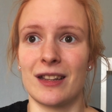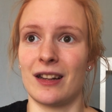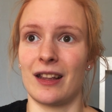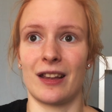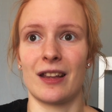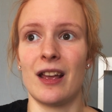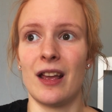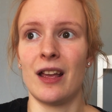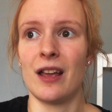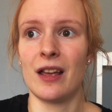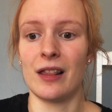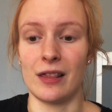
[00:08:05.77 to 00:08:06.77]
and like,
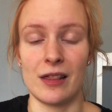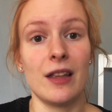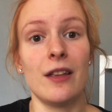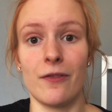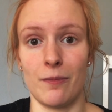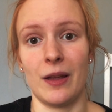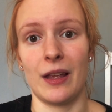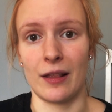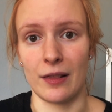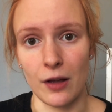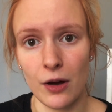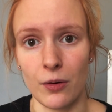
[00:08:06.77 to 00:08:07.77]
leave me
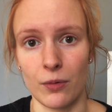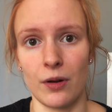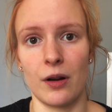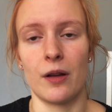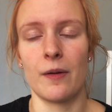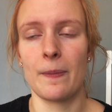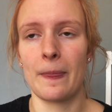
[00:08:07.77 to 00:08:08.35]
alone.